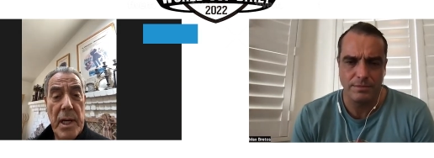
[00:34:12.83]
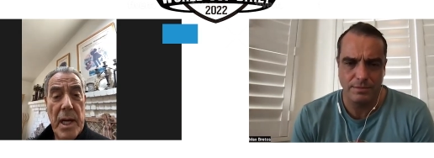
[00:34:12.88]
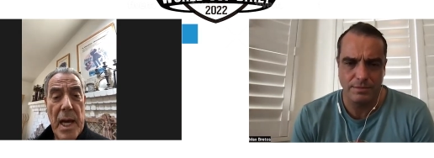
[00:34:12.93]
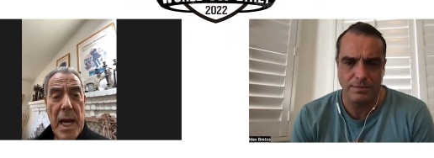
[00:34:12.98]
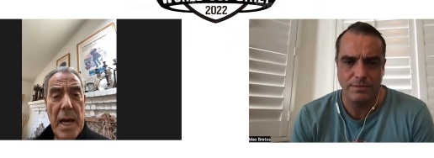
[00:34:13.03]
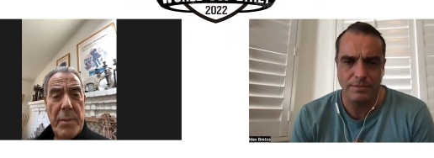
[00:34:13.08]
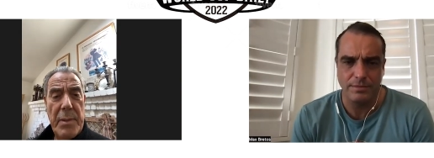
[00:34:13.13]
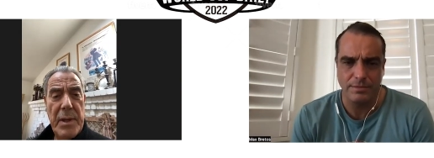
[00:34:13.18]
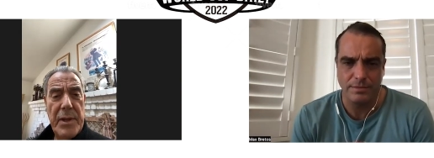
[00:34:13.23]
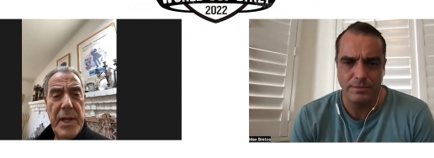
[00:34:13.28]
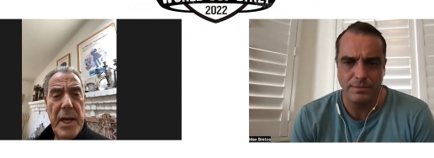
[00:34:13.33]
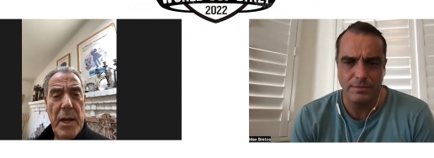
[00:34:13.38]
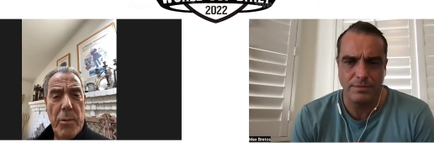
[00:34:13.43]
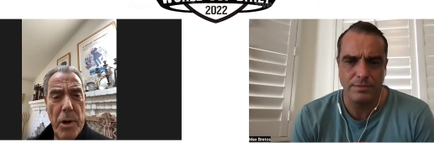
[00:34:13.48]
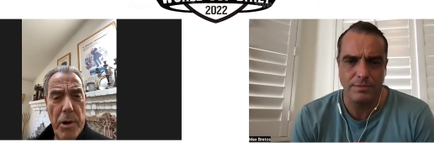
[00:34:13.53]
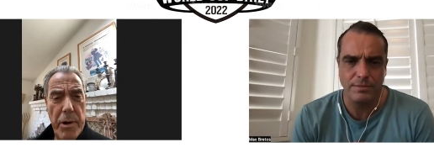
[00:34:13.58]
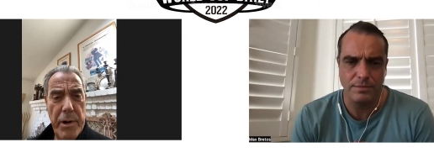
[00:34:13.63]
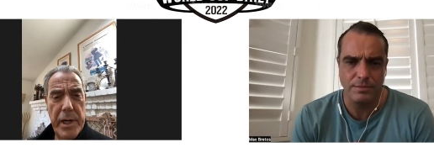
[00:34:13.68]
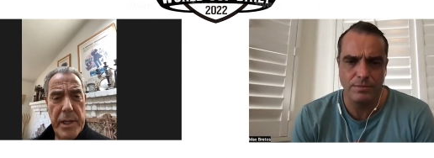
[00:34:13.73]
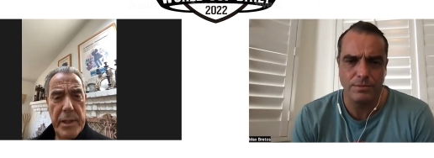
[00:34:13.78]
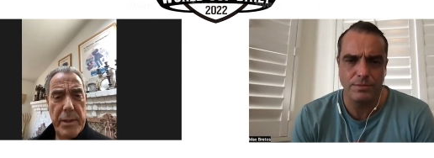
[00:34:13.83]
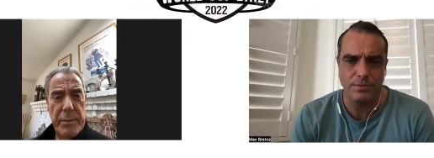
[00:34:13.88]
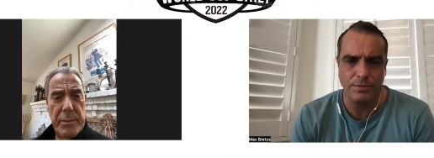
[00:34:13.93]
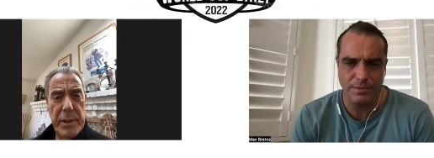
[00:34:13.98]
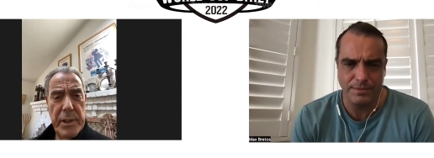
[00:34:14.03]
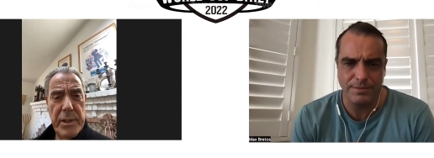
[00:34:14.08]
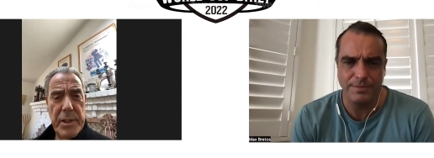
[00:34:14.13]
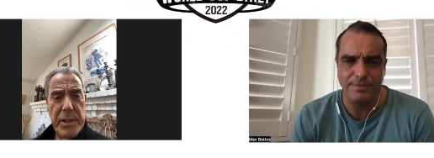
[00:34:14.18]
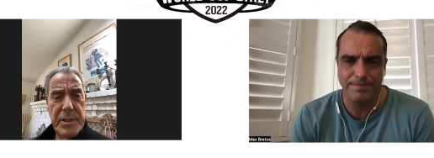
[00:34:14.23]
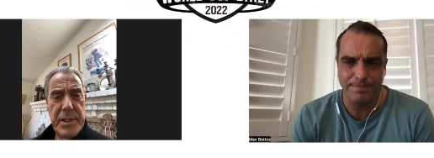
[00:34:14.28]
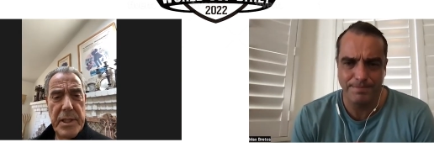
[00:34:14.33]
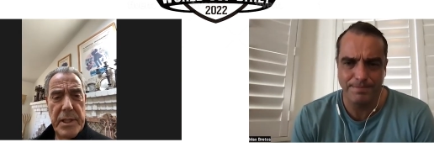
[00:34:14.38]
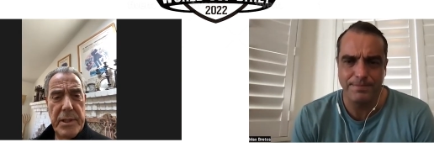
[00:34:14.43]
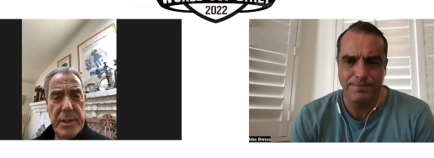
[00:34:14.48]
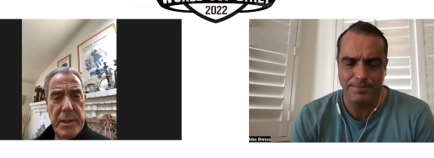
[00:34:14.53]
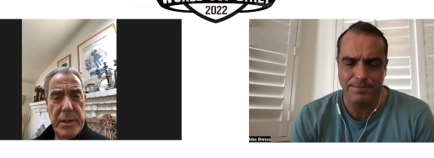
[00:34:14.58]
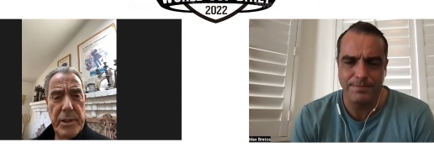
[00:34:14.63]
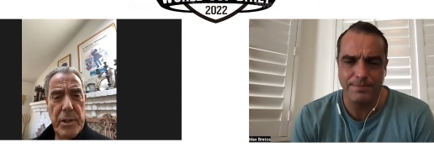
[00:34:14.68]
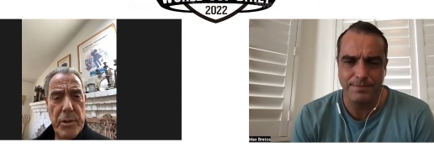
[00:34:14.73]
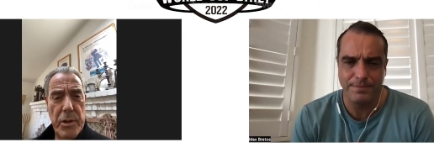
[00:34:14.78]
Speaker 1: I mean, they're worried because
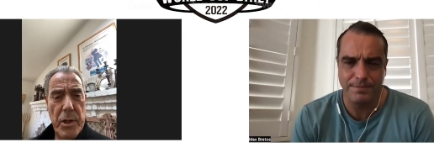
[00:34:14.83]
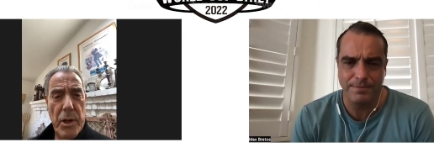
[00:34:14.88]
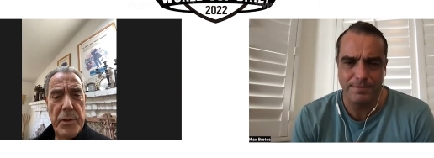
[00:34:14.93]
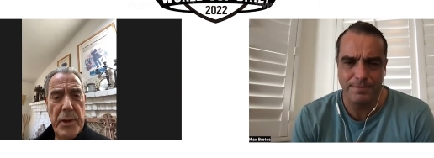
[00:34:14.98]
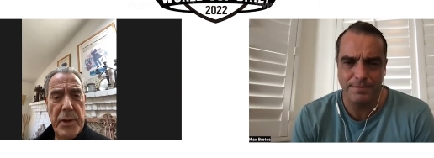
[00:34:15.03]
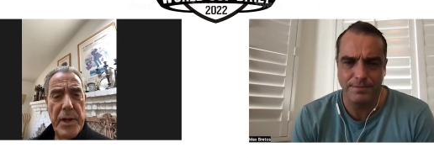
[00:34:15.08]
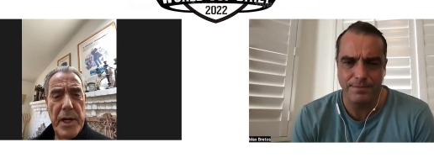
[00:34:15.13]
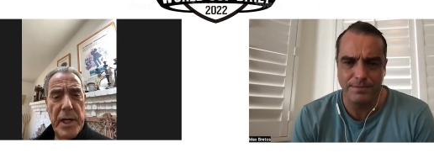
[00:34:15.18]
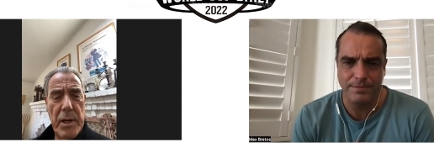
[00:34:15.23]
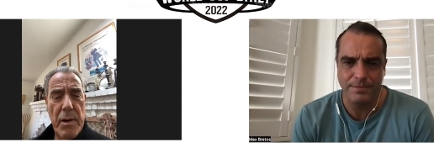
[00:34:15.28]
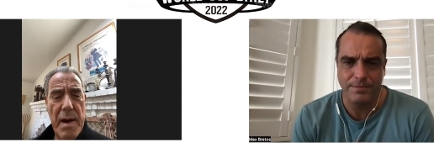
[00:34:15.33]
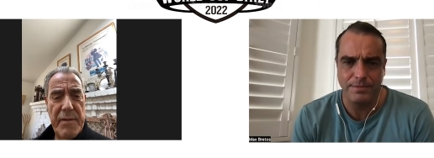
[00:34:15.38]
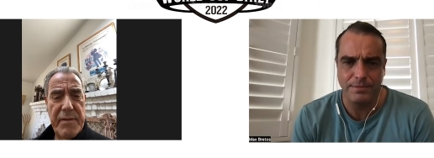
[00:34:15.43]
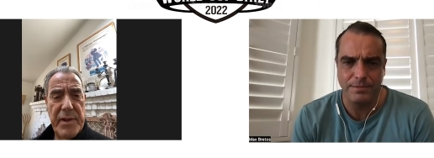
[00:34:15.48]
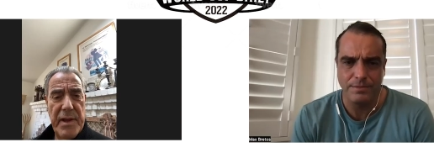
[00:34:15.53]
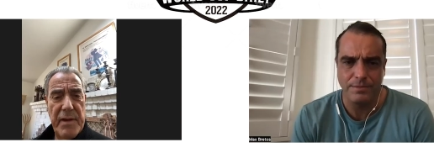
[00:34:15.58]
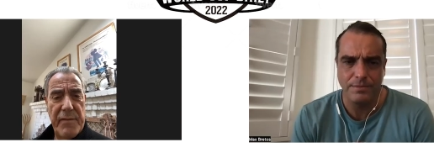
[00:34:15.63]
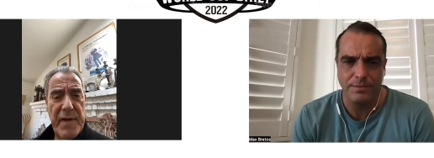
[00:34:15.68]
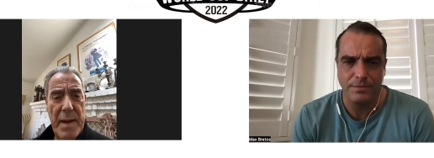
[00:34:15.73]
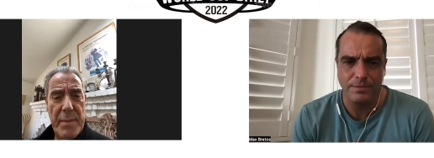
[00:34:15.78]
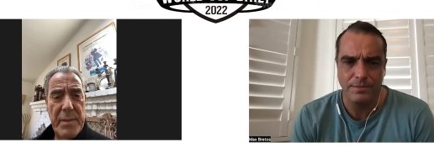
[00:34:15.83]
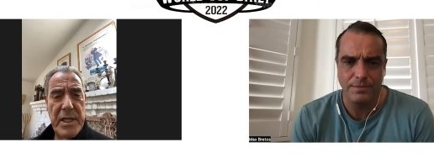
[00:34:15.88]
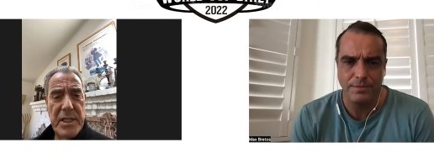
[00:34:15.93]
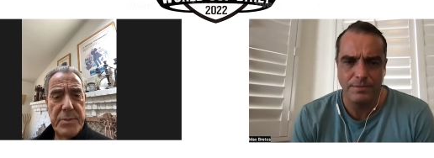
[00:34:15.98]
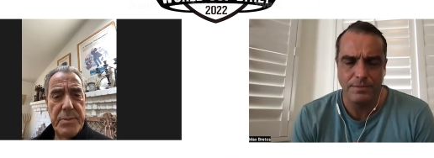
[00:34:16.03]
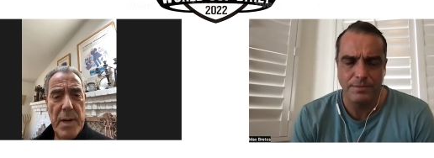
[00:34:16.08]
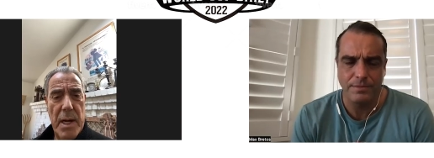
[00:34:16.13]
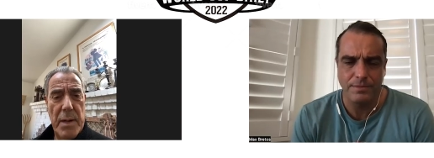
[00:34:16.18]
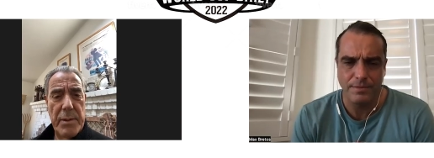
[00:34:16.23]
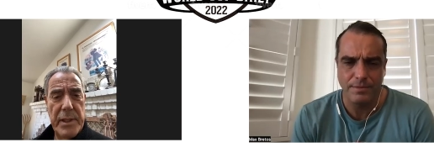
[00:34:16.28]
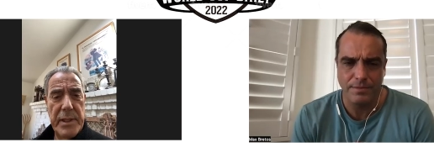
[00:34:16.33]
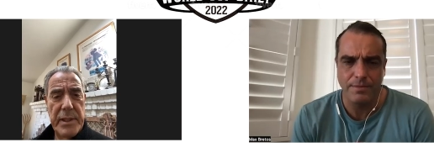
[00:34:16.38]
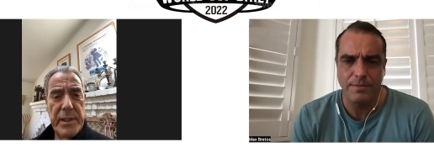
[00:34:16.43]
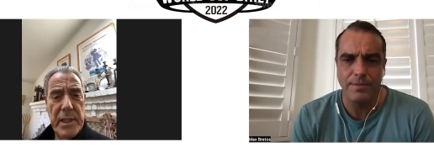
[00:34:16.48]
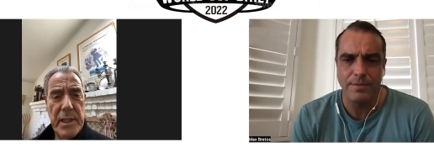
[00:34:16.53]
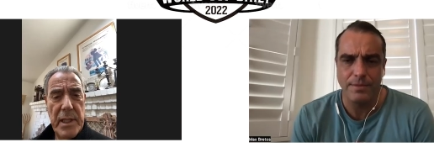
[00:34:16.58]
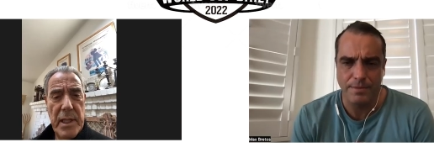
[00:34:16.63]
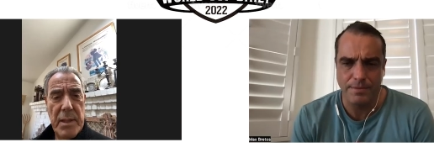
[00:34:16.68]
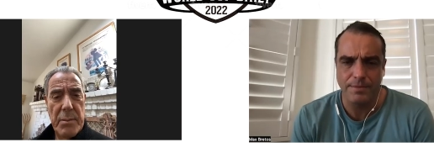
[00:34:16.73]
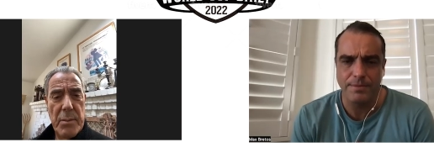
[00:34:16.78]
you know that they'll go after their families, probably,
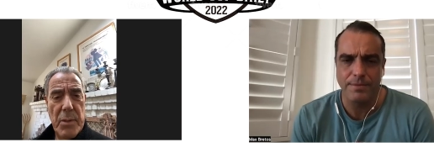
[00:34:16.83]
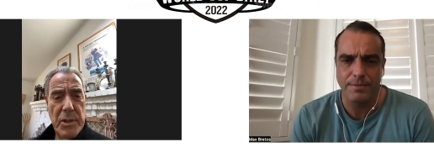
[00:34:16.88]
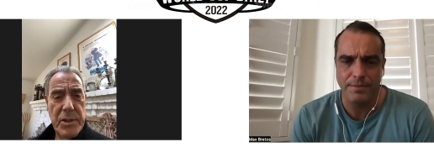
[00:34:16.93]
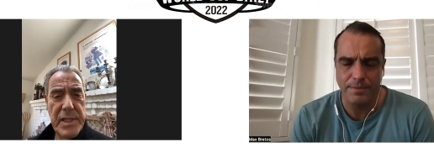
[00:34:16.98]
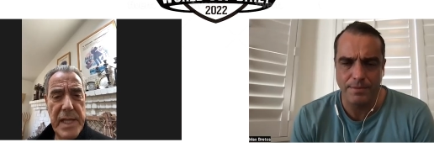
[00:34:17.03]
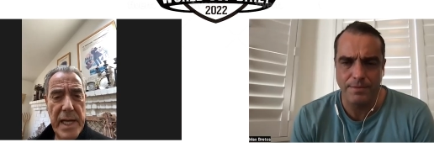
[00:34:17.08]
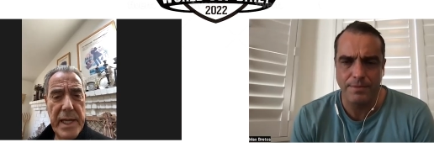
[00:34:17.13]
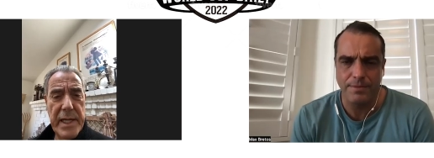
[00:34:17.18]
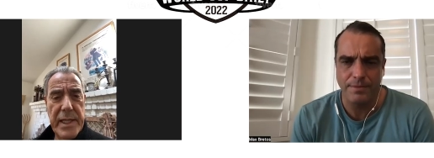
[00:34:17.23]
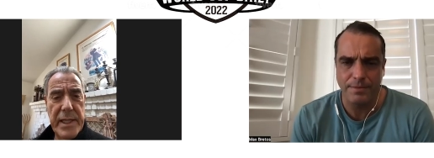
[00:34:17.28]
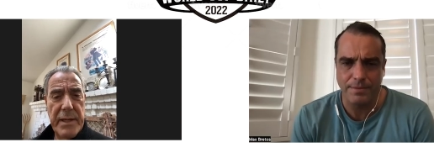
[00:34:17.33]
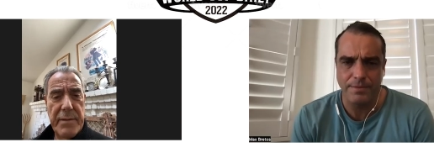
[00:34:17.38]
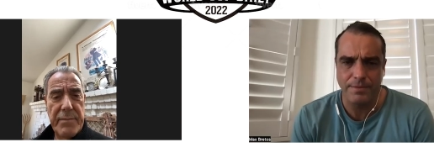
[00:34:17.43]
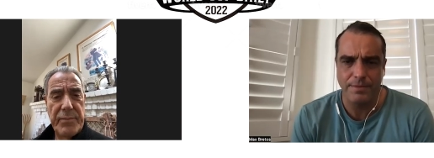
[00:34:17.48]
most likely.